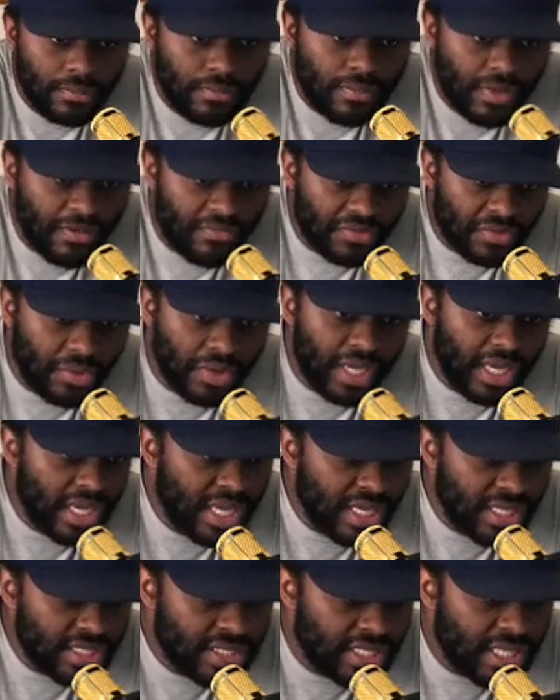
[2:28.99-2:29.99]
If there
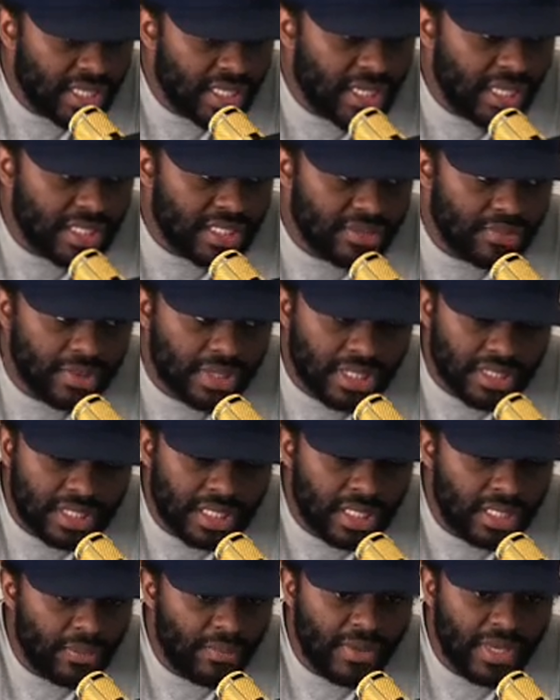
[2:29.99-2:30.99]
is, then it's
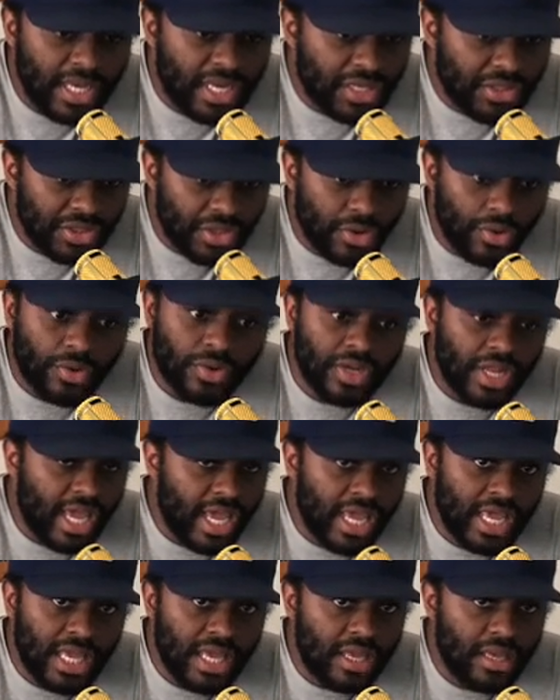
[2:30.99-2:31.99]
going to be a third
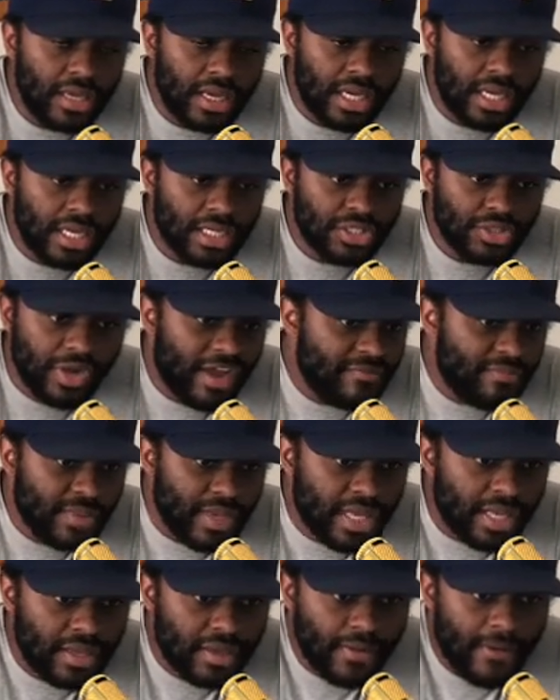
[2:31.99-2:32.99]
day draft pick.